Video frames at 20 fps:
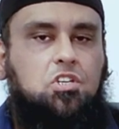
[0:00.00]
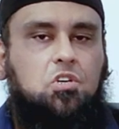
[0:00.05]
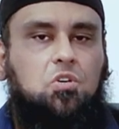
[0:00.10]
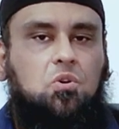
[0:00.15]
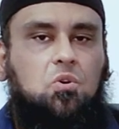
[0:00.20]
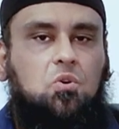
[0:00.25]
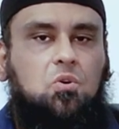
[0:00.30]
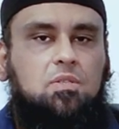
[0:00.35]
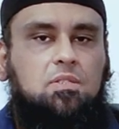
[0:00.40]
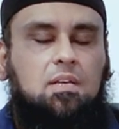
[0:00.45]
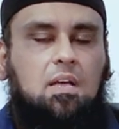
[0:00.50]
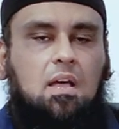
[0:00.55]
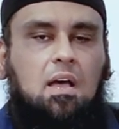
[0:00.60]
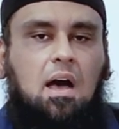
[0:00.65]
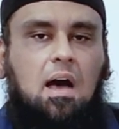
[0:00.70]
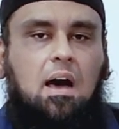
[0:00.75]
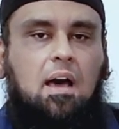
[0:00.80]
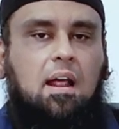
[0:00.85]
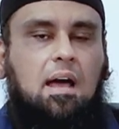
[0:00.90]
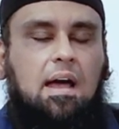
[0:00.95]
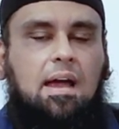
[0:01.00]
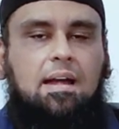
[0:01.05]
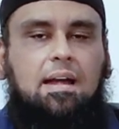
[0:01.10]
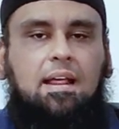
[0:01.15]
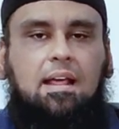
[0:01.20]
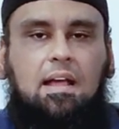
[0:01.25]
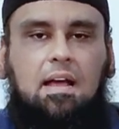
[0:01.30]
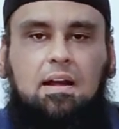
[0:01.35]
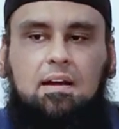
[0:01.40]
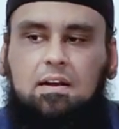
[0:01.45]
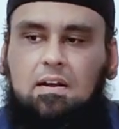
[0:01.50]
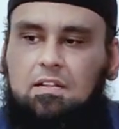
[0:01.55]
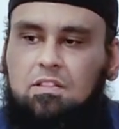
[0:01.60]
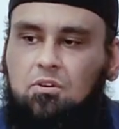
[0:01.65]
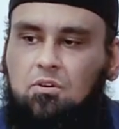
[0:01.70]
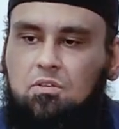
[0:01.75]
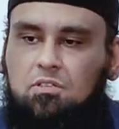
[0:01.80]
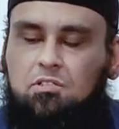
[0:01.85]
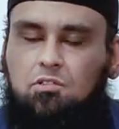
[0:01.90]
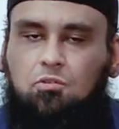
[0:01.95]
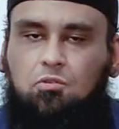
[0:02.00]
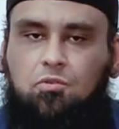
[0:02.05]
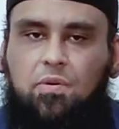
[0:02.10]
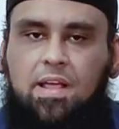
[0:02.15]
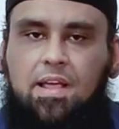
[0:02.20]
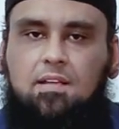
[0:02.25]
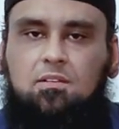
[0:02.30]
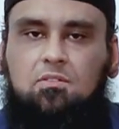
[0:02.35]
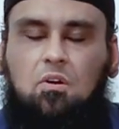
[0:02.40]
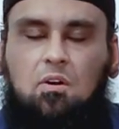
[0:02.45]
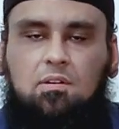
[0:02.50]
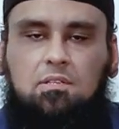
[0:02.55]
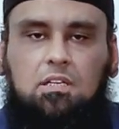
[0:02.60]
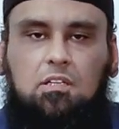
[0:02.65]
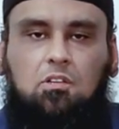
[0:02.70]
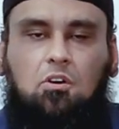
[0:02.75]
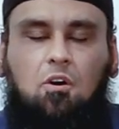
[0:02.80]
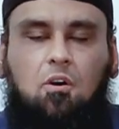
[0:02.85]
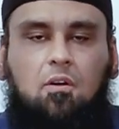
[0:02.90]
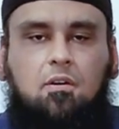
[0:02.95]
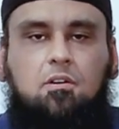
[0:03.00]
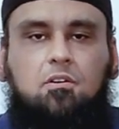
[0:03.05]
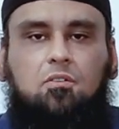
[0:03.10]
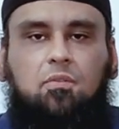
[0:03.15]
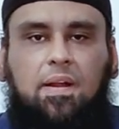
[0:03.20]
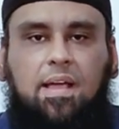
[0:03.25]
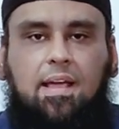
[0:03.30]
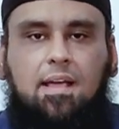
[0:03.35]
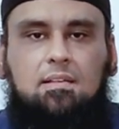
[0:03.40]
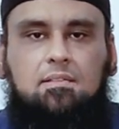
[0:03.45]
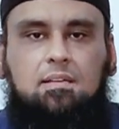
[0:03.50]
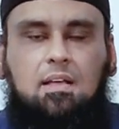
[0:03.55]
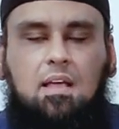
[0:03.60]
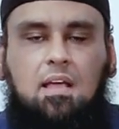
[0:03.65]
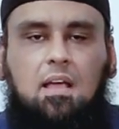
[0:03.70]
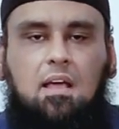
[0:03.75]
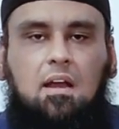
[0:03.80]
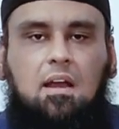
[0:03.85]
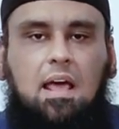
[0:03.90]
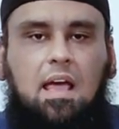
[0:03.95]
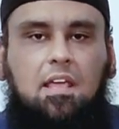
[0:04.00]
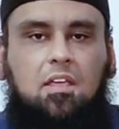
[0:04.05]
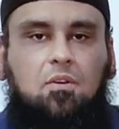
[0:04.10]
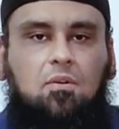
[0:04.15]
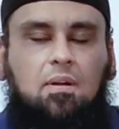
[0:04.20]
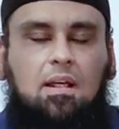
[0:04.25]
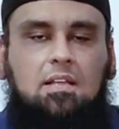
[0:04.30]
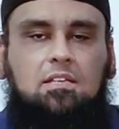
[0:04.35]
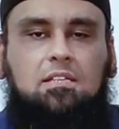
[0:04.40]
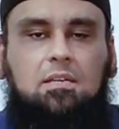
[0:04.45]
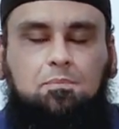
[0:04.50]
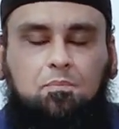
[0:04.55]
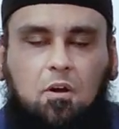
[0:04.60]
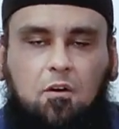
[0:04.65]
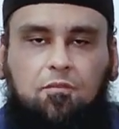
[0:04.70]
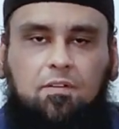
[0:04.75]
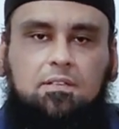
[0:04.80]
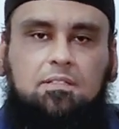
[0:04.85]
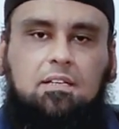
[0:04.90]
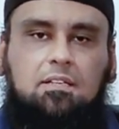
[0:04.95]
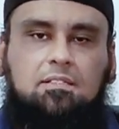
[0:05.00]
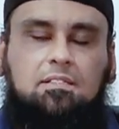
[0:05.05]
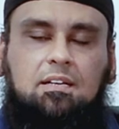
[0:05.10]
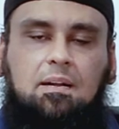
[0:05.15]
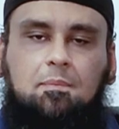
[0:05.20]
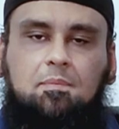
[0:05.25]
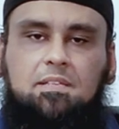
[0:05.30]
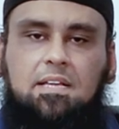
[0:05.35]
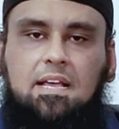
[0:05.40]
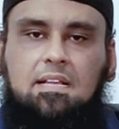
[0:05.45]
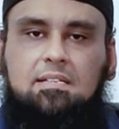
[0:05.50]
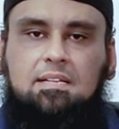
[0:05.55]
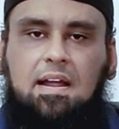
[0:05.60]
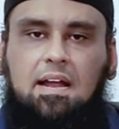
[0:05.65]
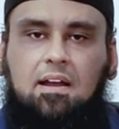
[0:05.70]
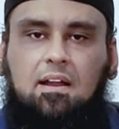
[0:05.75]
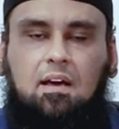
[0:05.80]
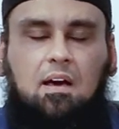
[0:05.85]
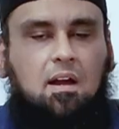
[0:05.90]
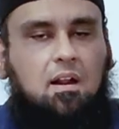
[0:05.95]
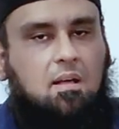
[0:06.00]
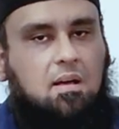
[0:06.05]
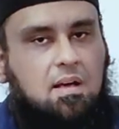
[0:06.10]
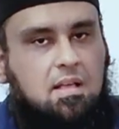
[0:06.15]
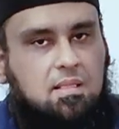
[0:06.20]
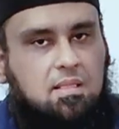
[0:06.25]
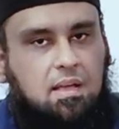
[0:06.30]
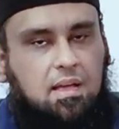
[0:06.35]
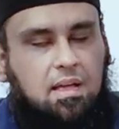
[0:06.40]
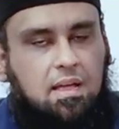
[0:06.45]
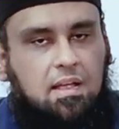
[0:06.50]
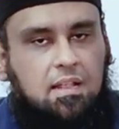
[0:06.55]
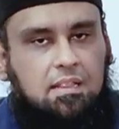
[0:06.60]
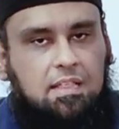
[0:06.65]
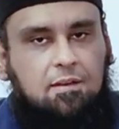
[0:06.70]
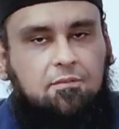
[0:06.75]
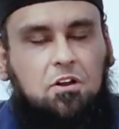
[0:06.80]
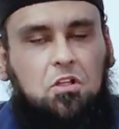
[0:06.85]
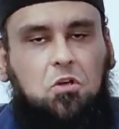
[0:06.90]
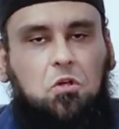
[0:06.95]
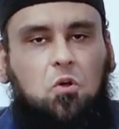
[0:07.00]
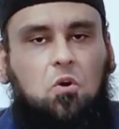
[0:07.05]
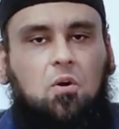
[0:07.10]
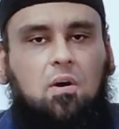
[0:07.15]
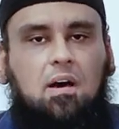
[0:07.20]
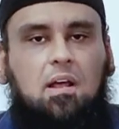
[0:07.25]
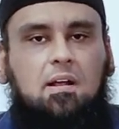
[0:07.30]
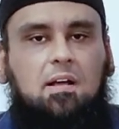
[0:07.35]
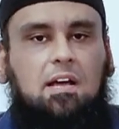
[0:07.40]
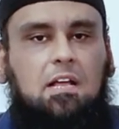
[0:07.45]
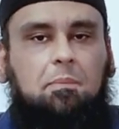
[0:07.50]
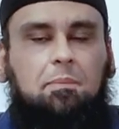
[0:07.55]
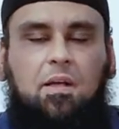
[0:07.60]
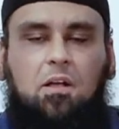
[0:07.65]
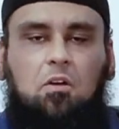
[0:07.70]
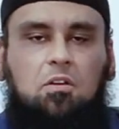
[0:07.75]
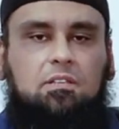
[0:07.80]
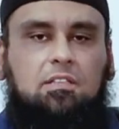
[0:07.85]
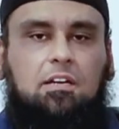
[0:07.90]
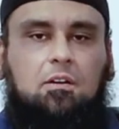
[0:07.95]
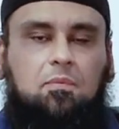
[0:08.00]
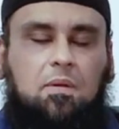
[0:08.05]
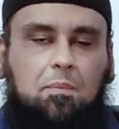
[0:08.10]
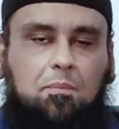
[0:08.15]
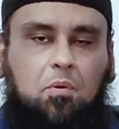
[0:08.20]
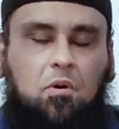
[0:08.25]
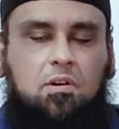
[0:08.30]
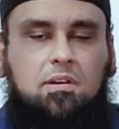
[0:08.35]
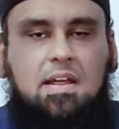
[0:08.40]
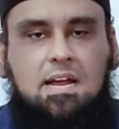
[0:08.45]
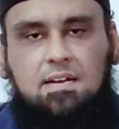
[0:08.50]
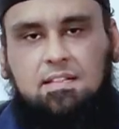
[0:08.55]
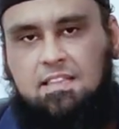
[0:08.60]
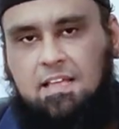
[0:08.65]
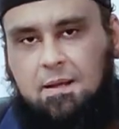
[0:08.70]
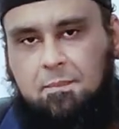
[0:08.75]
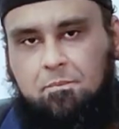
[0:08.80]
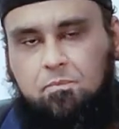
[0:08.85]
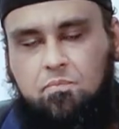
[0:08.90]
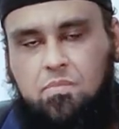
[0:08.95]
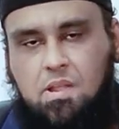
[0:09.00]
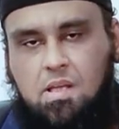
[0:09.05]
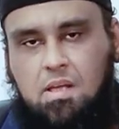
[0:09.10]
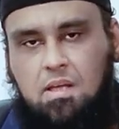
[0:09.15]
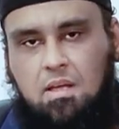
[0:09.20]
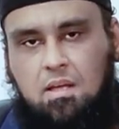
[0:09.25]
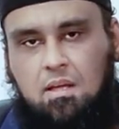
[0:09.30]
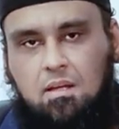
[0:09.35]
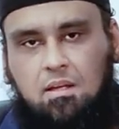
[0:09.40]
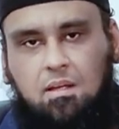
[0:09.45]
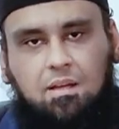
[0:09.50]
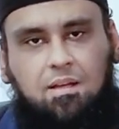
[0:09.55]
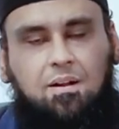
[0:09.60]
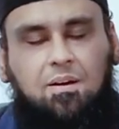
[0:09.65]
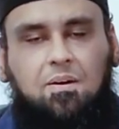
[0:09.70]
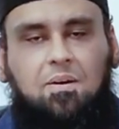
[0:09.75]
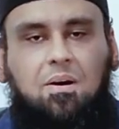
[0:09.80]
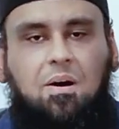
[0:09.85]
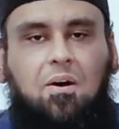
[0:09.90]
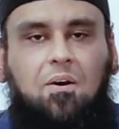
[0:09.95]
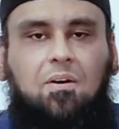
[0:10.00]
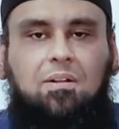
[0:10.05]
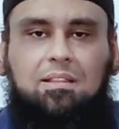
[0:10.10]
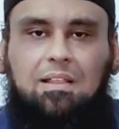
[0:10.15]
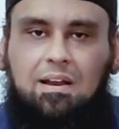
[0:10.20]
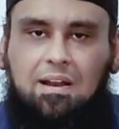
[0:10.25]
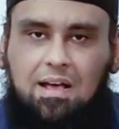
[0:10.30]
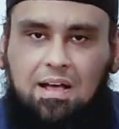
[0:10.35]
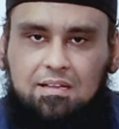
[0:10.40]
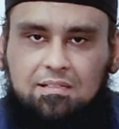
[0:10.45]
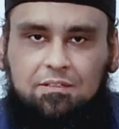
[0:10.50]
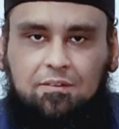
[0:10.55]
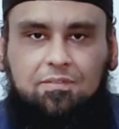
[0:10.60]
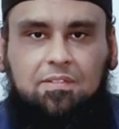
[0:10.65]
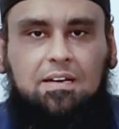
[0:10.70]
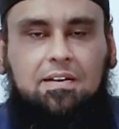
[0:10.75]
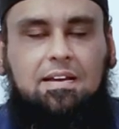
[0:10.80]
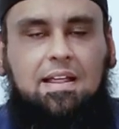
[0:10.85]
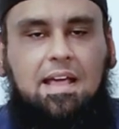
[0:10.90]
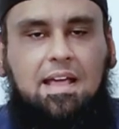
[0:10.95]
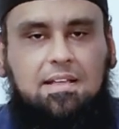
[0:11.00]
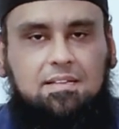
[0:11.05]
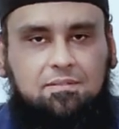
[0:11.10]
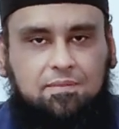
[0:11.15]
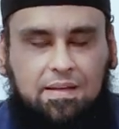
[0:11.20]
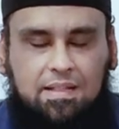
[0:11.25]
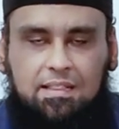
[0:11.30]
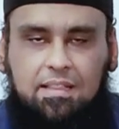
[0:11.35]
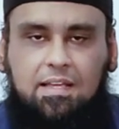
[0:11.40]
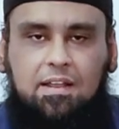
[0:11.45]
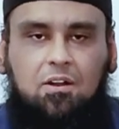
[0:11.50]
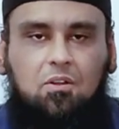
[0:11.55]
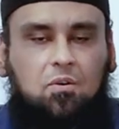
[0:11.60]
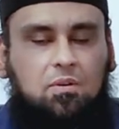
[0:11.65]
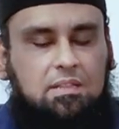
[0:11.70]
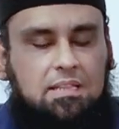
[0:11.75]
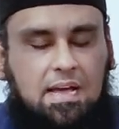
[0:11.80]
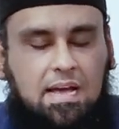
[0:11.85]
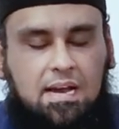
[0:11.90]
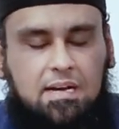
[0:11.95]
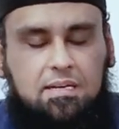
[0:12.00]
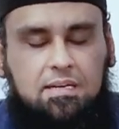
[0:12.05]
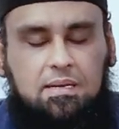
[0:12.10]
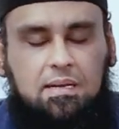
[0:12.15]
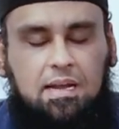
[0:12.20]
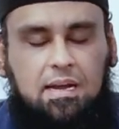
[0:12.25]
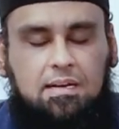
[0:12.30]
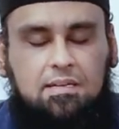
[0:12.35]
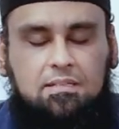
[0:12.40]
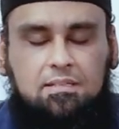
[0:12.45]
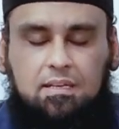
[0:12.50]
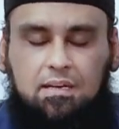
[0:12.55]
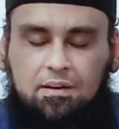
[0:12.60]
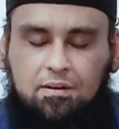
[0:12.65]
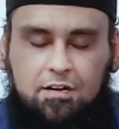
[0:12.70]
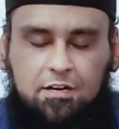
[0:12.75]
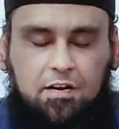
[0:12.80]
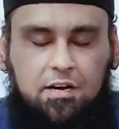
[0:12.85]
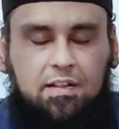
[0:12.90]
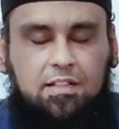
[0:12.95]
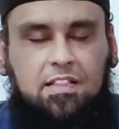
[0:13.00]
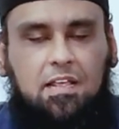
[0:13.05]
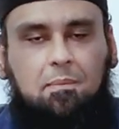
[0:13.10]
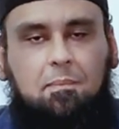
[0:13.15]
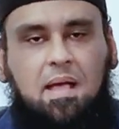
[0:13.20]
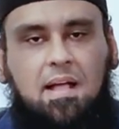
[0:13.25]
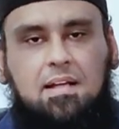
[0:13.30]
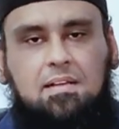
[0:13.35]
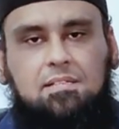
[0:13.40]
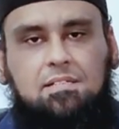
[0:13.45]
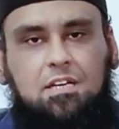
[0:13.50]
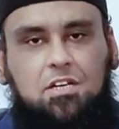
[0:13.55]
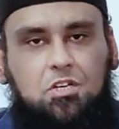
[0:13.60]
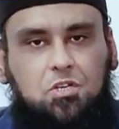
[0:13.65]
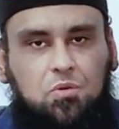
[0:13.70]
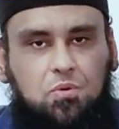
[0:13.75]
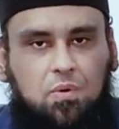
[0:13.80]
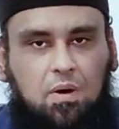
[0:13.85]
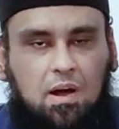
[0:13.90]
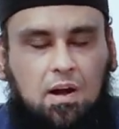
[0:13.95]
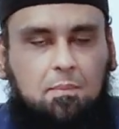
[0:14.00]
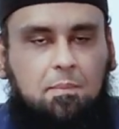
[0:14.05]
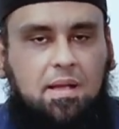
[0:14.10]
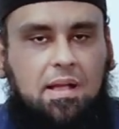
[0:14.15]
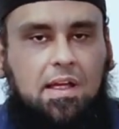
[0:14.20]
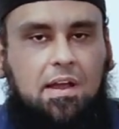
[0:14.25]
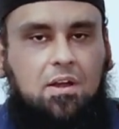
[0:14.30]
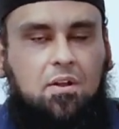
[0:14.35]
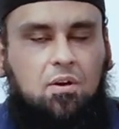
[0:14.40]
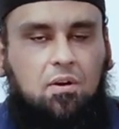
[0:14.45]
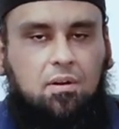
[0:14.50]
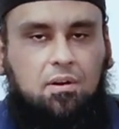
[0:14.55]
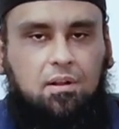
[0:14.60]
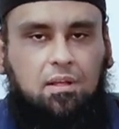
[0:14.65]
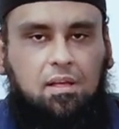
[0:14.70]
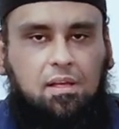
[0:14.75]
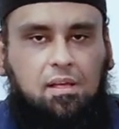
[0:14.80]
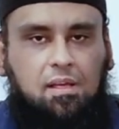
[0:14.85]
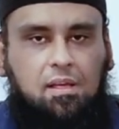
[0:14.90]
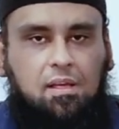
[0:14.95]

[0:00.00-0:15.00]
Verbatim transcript: Jews are hiding under those trees, oxythoron trees. Like, you know, as the Prophet says that gharqad, they will grow gharqad because it will protect them you know, on the last of the days when they know that it's written in their magazine to Armageddon.